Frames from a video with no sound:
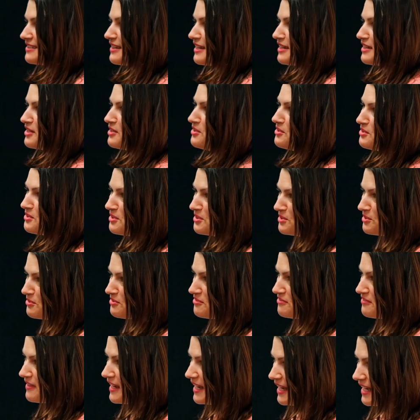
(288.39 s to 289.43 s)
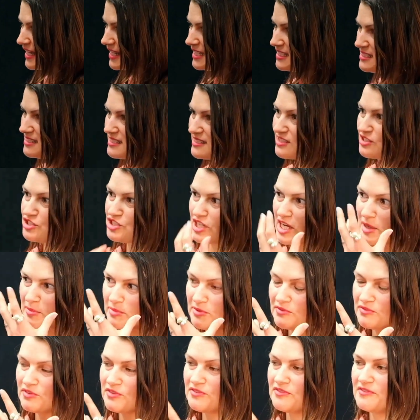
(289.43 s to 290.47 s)
Like, your face, the shape
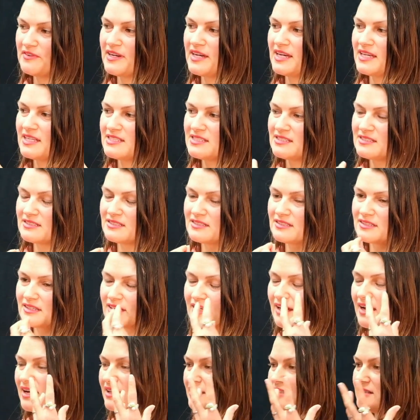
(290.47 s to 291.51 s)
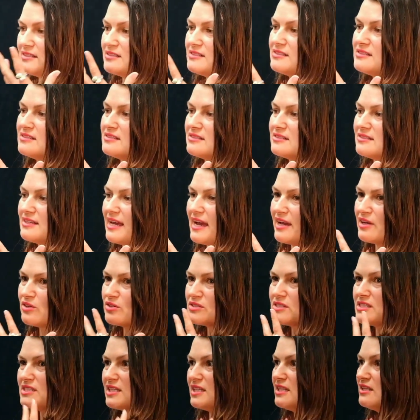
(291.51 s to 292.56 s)
of your face and the colours and how your
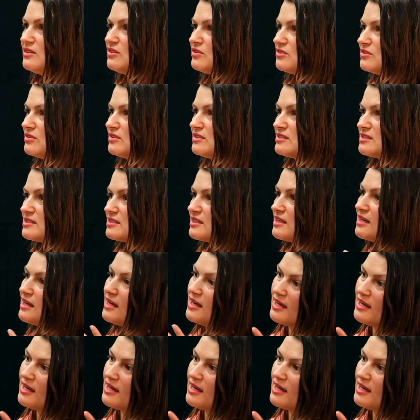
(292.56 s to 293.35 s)
skin looks